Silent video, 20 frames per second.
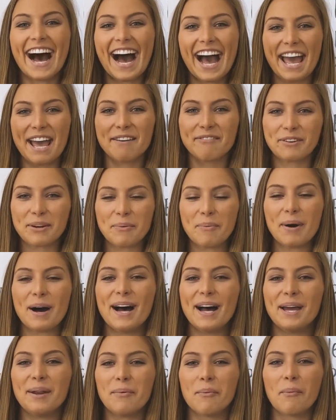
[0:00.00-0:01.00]
Hi
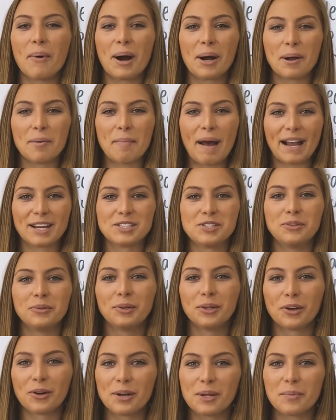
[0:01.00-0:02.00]
everyone, welcome back to
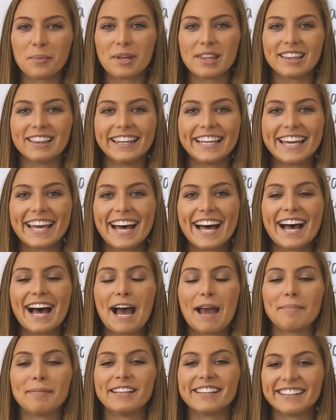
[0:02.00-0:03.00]
Learning with Leah.
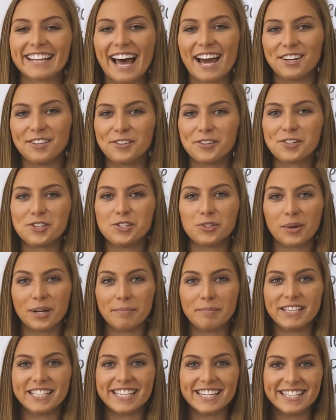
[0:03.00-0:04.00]
I'm glad you could
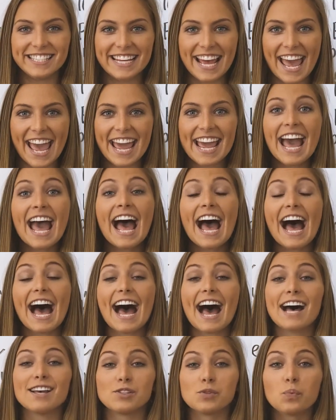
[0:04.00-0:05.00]
join me today
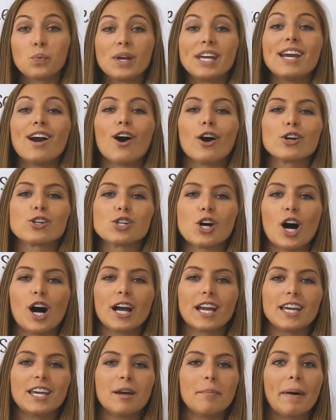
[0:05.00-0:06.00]
as we are
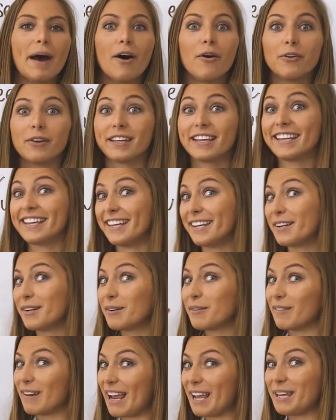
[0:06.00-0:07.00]
talking about
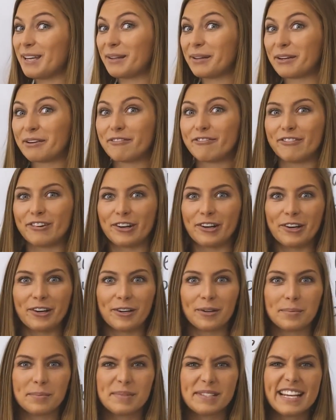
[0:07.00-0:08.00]
irregular
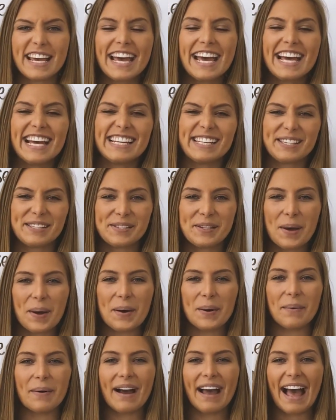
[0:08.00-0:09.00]
verbs.
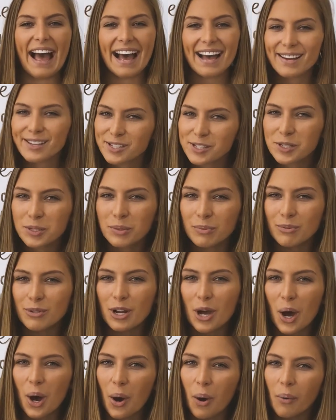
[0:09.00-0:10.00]
So, as you
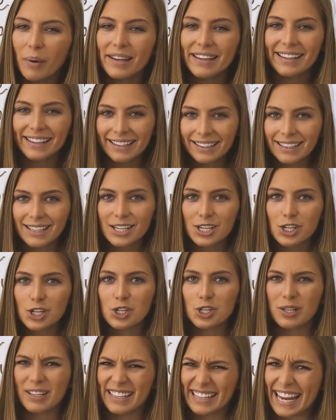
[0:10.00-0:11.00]
know,
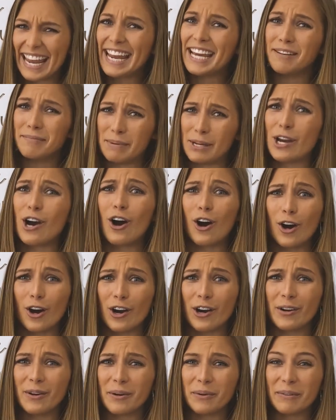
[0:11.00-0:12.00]
English can be
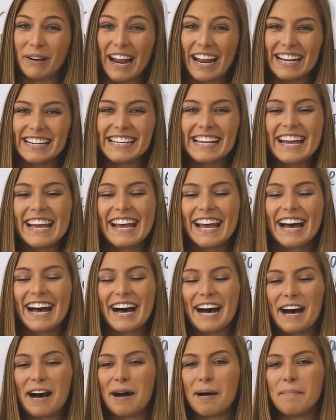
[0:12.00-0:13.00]
hard, right?
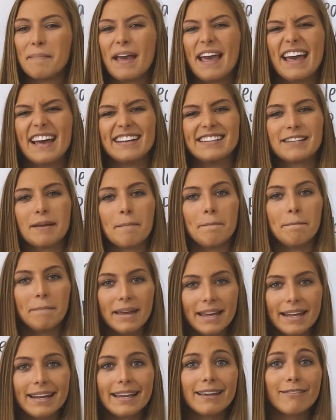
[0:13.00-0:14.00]
And
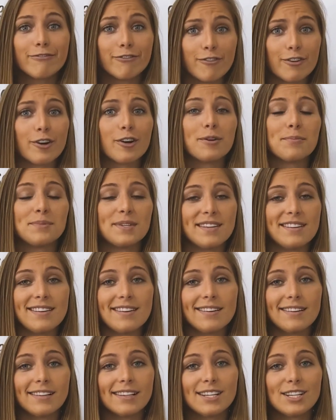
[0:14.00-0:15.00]
many verbs in
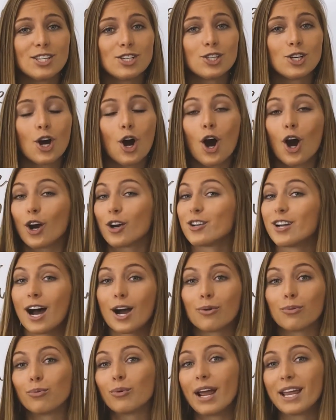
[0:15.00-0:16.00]
English are
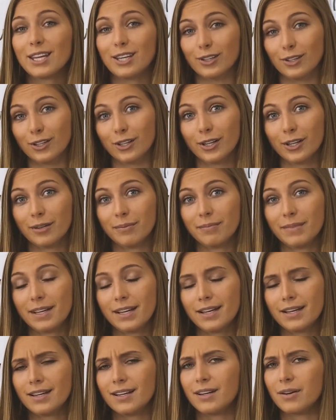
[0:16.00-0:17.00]
not regular.
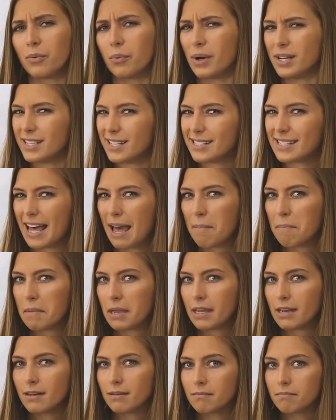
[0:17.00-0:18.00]
What does that
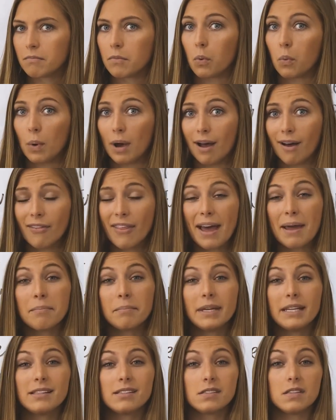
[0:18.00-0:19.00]
mean? Well, that
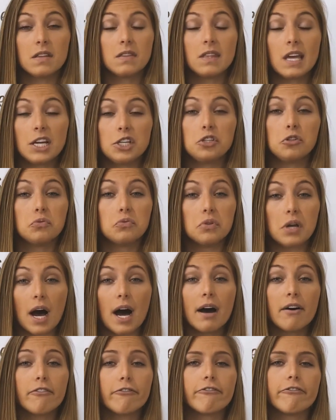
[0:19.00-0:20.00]
means that they do
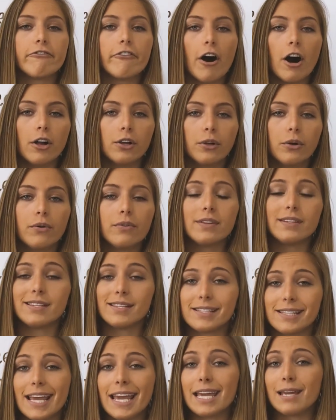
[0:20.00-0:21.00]
not follow the
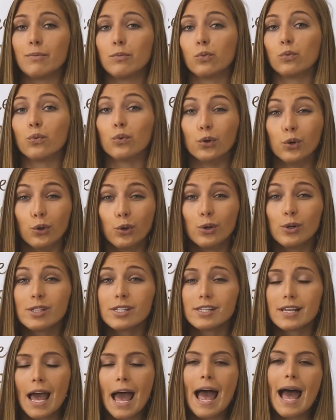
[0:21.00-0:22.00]
same
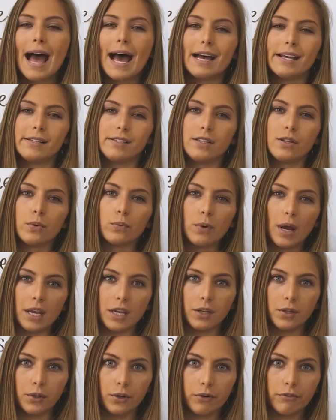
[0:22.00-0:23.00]
rules as the
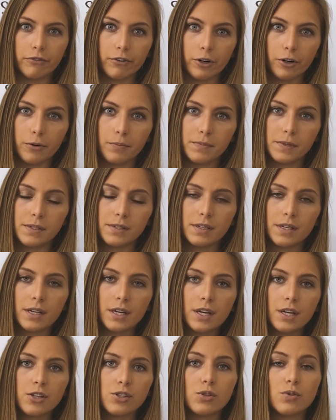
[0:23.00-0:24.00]
regular verbs.
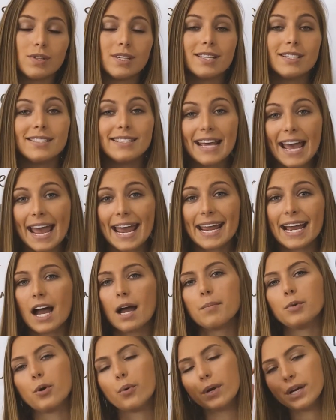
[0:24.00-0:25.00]
So today
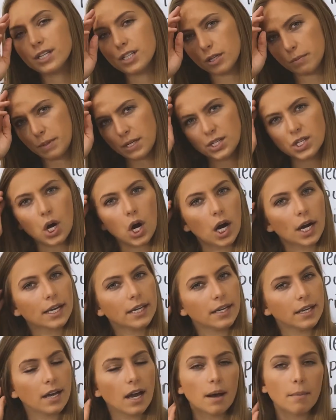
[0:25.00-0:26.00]
I'm going to be
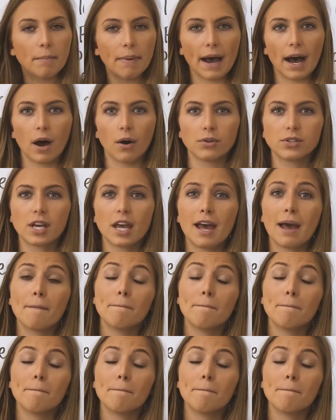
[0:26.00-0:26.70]
talking about